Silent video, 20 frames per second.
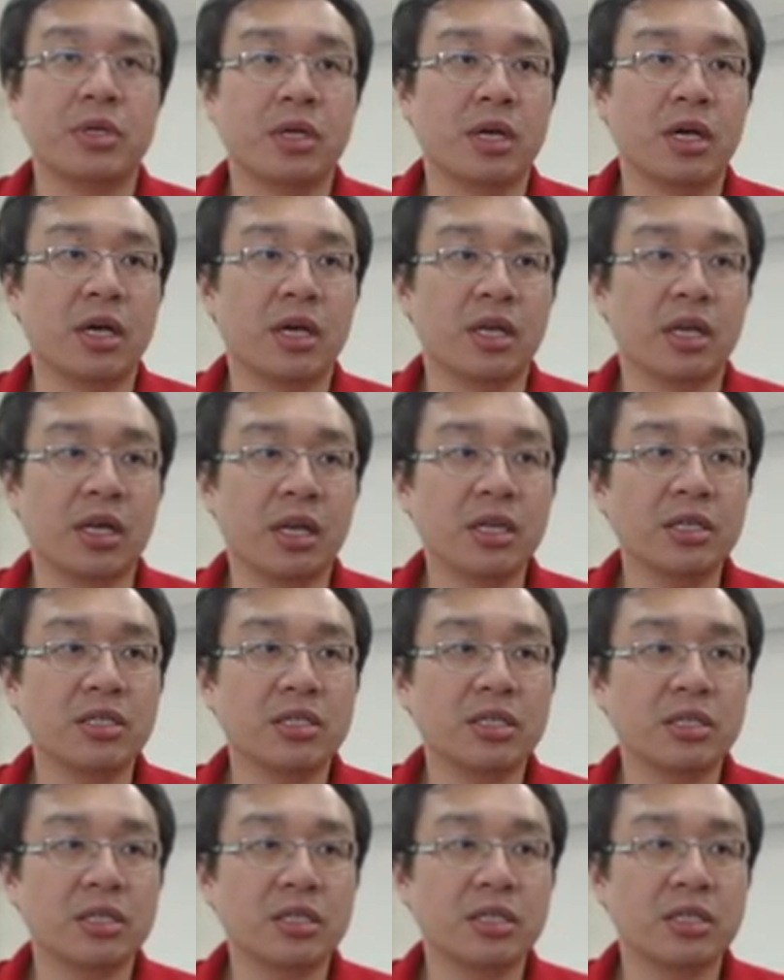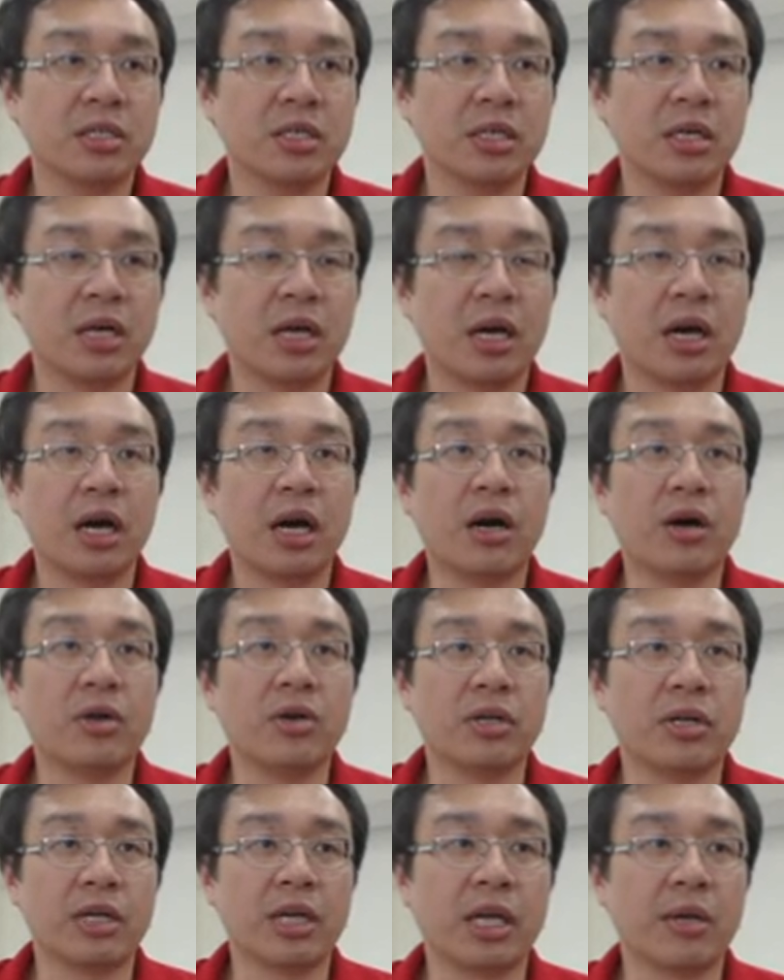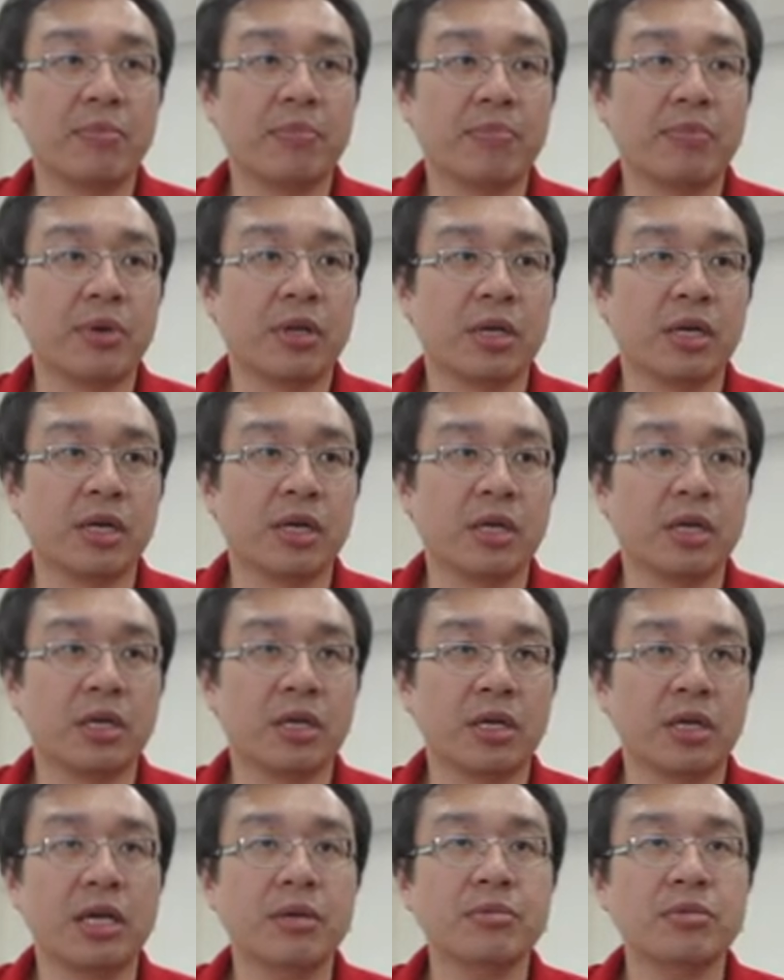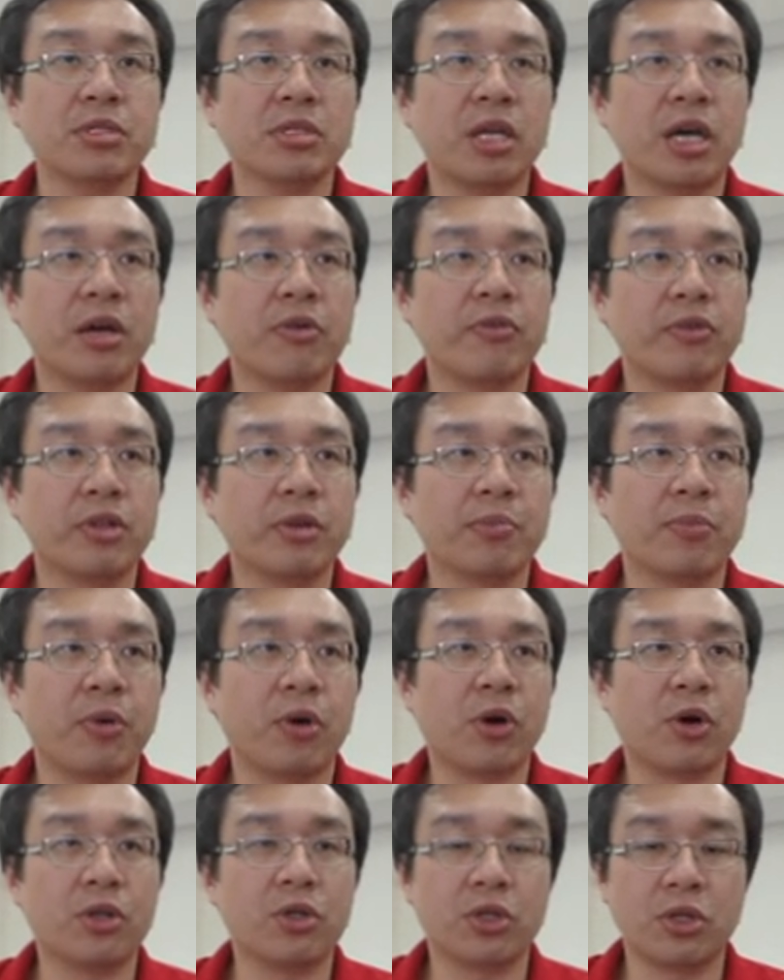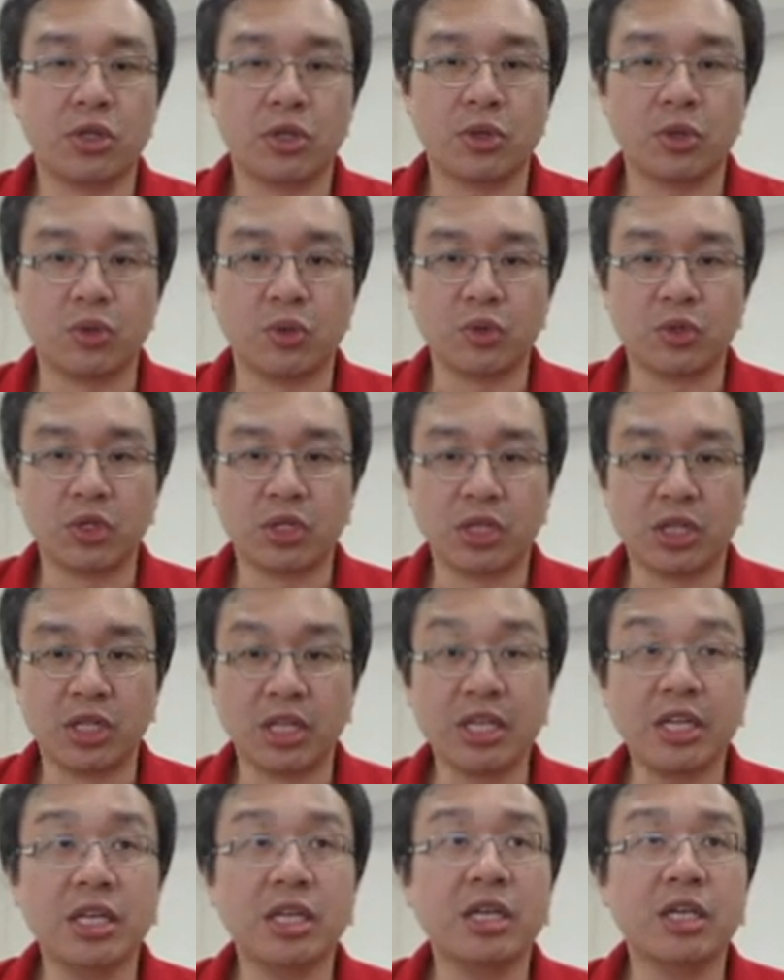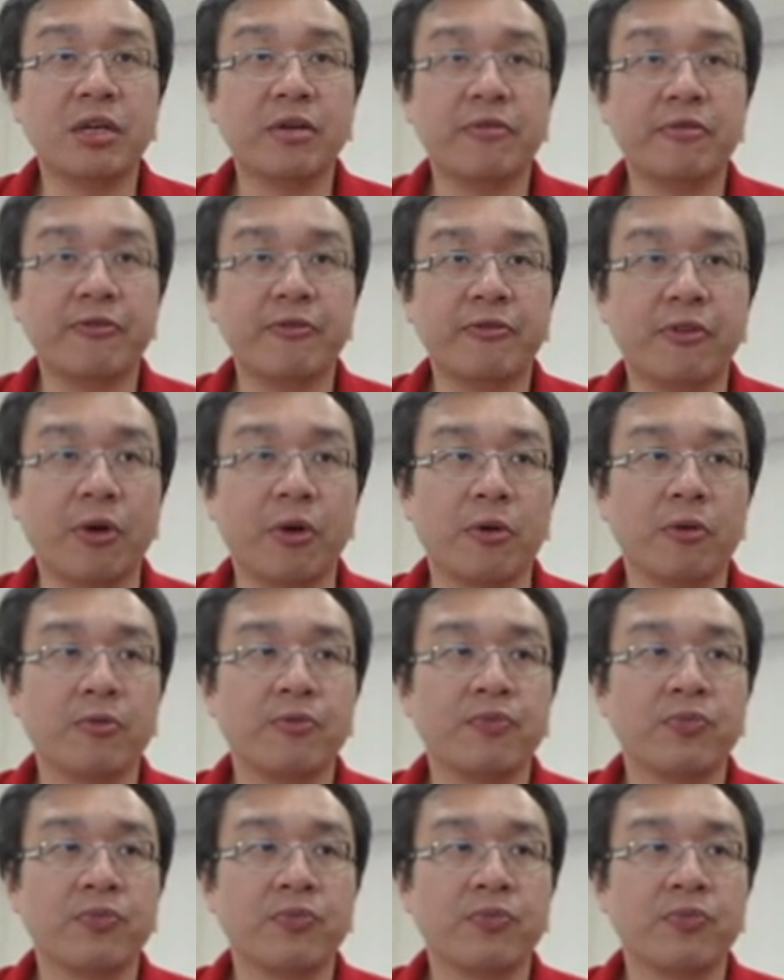And let's see how the game play. The game starts with the pawn to d4,